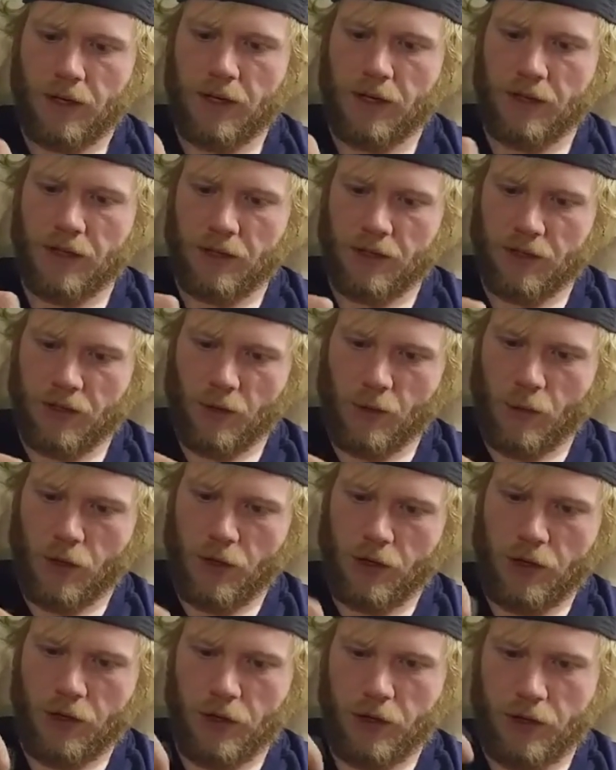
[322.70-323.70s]
get this to
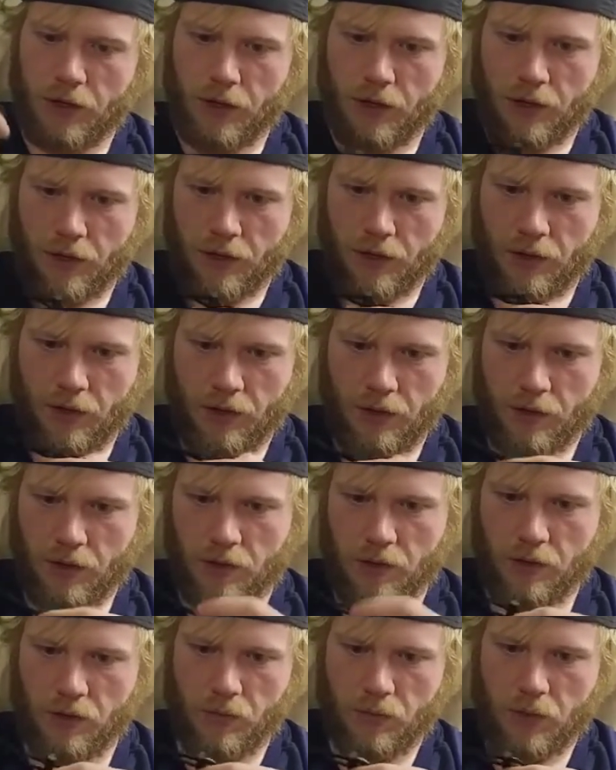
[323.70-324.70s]
work.
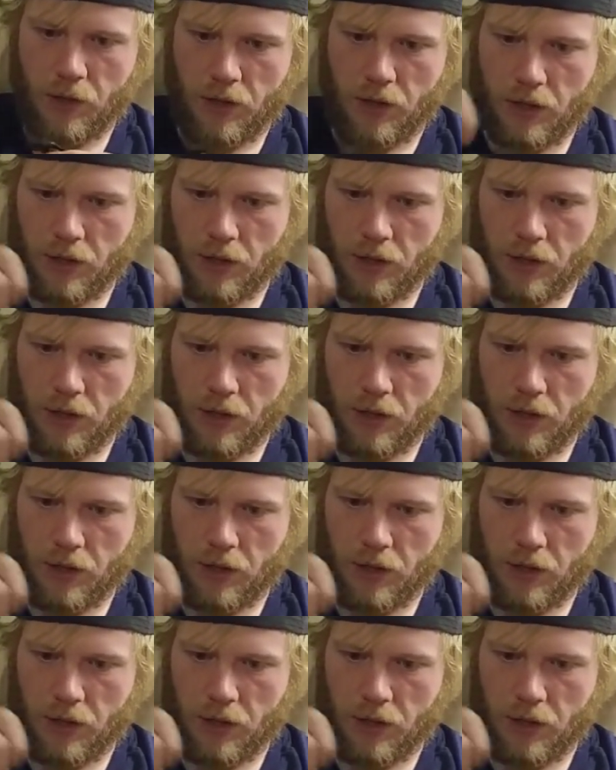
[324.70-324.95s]
Oop.